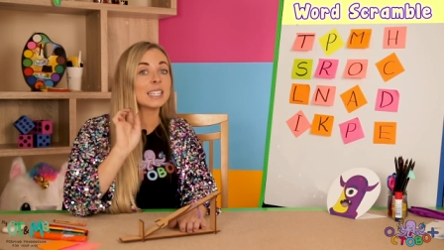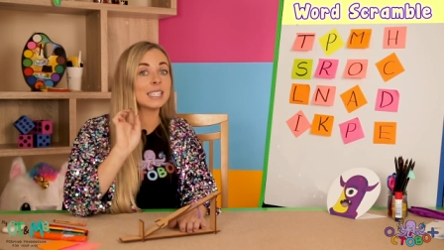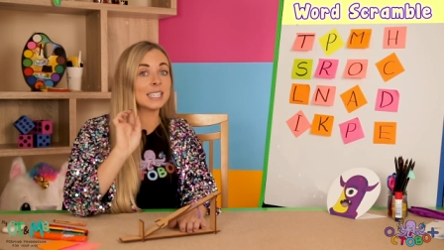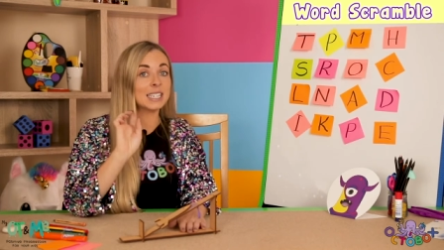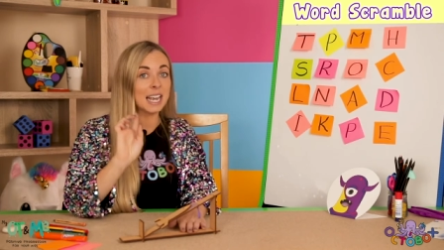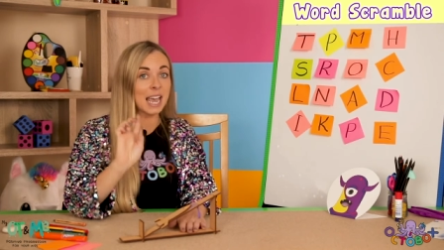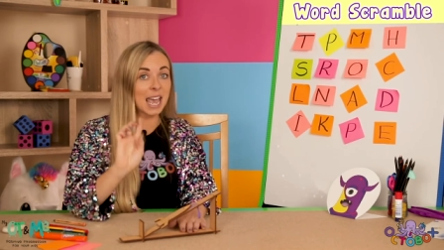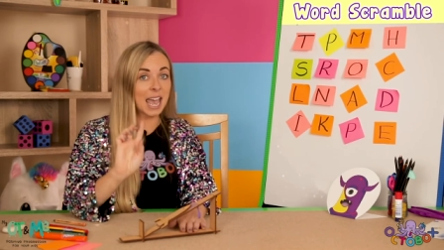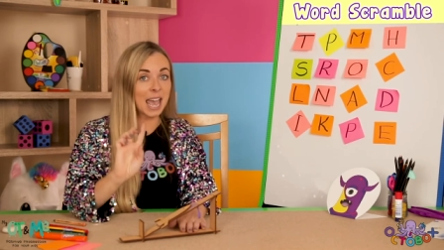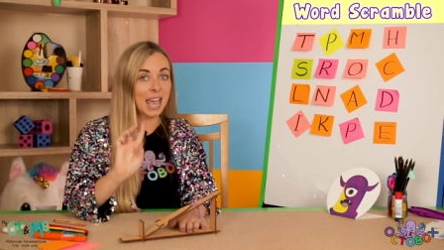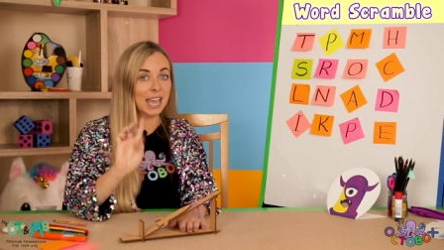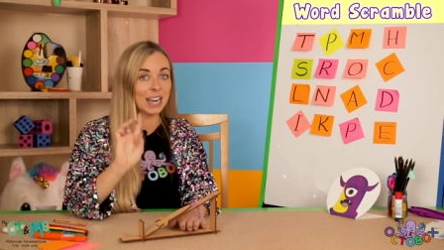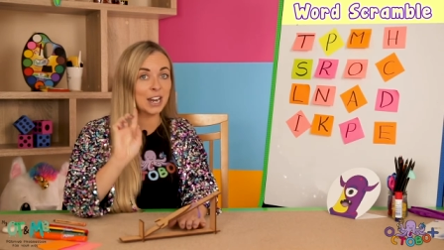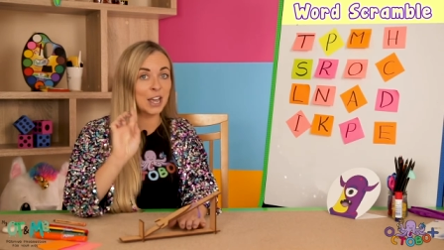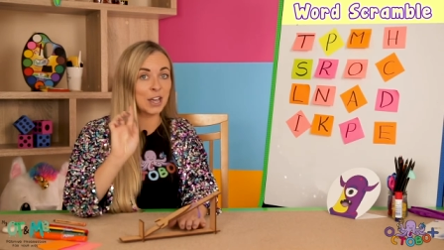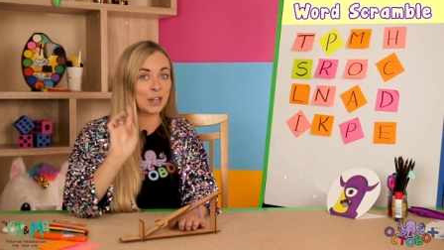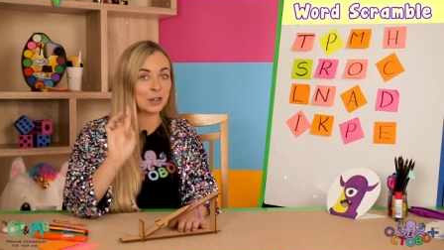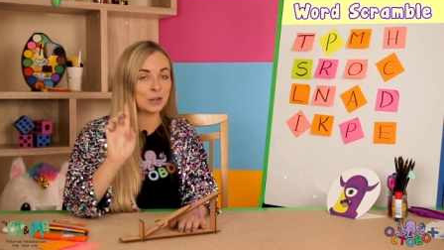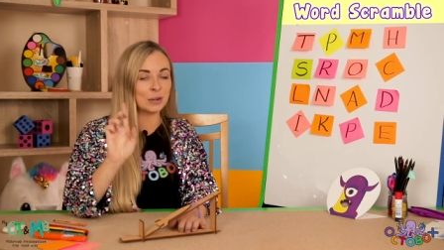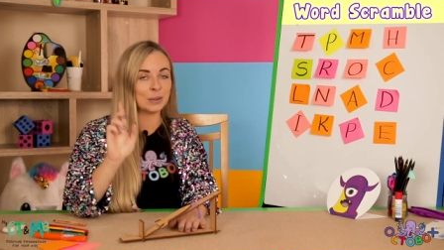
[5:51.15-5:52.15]

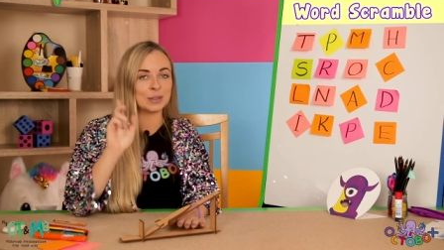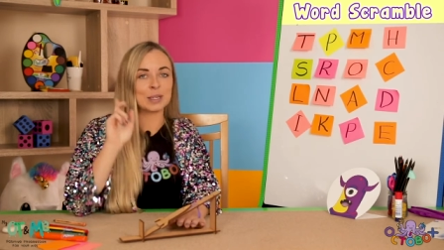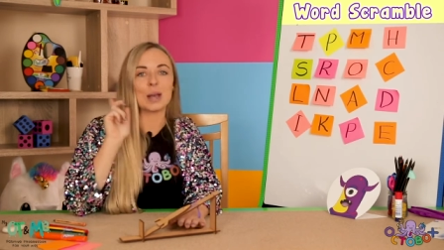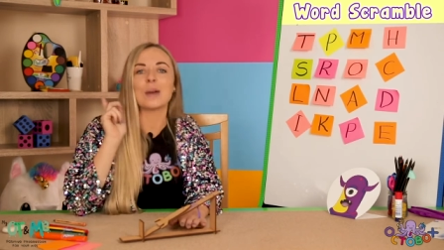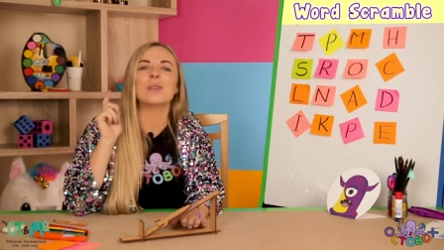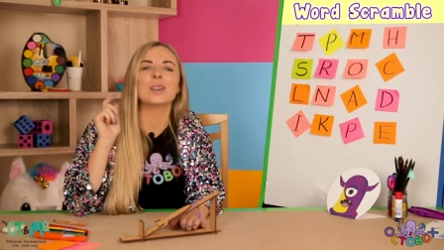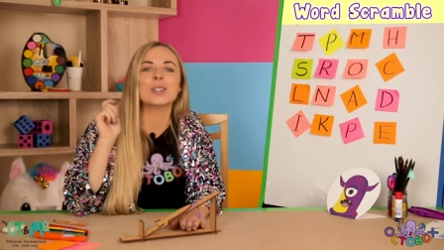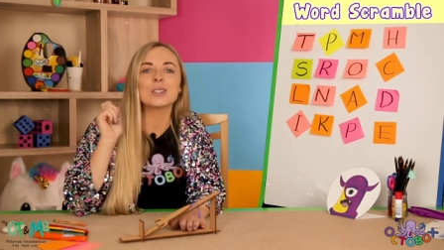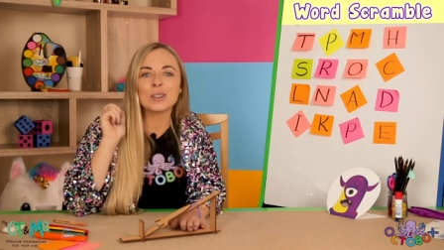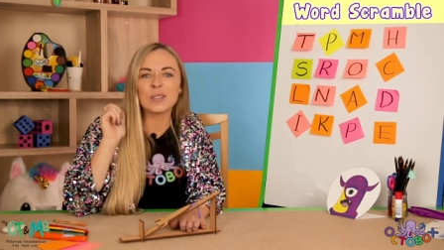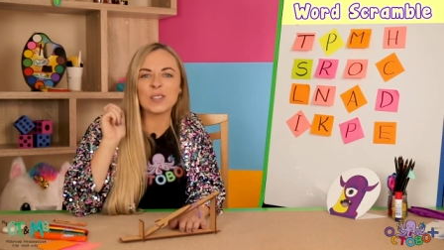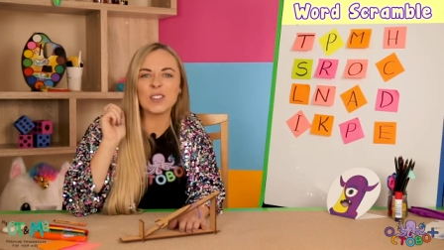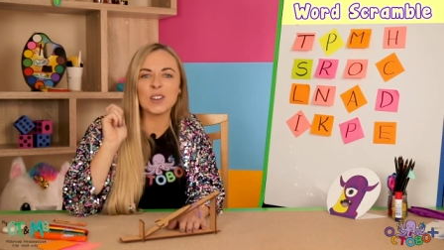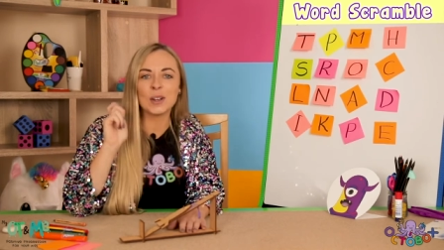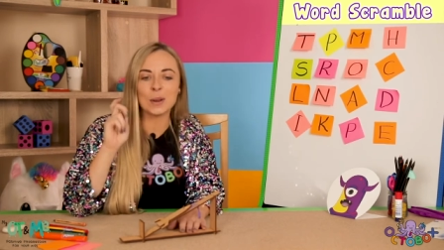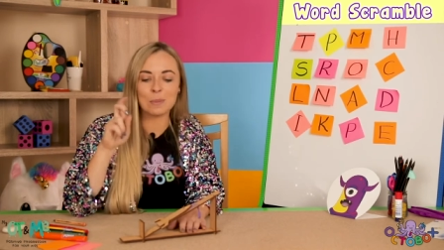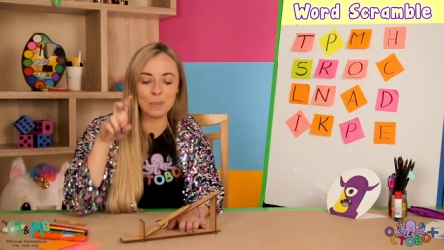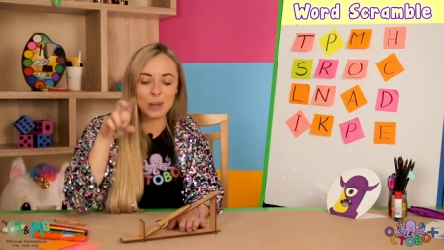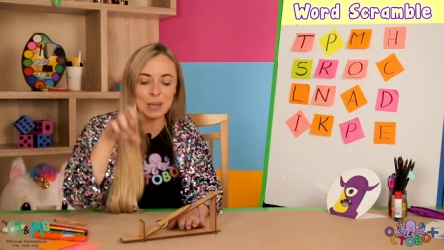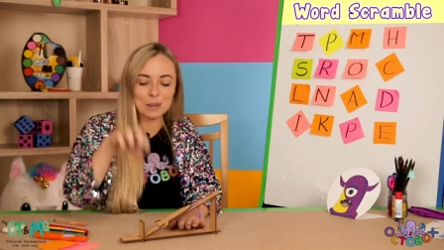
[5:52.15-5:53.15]
10 goes. I wonder if you
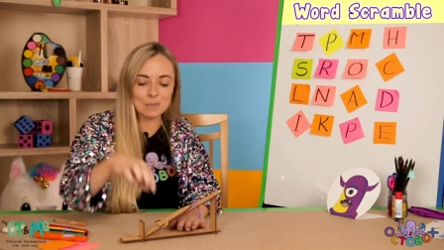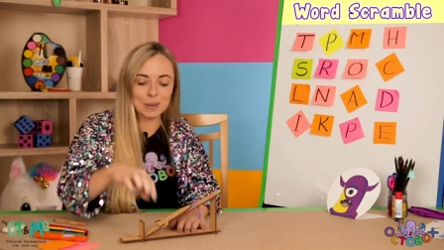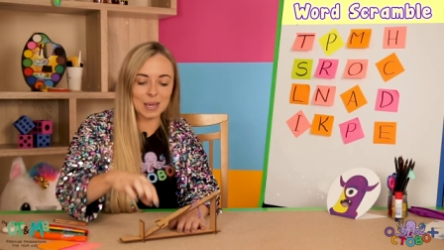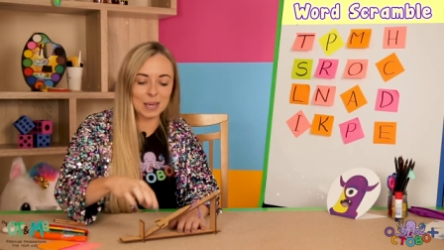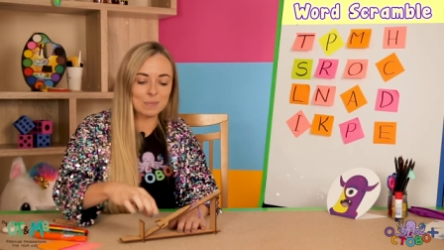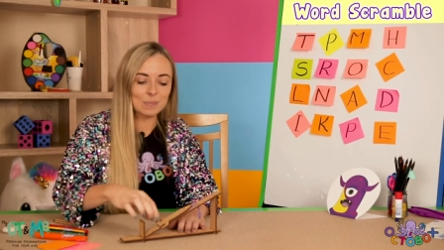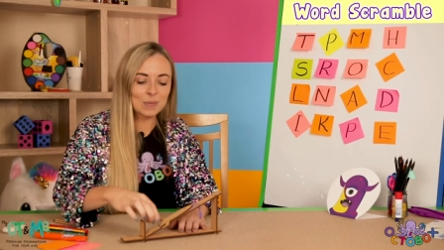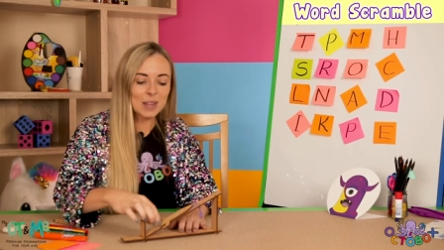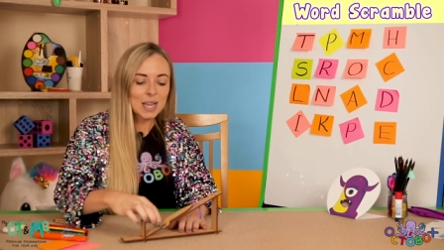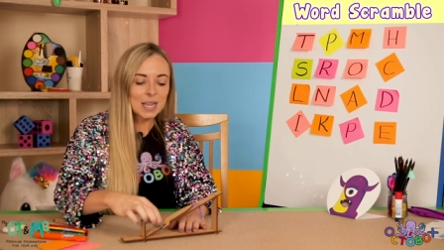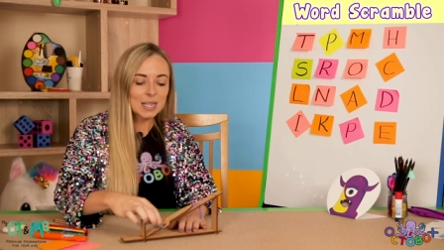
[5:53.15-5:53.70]
can beat me.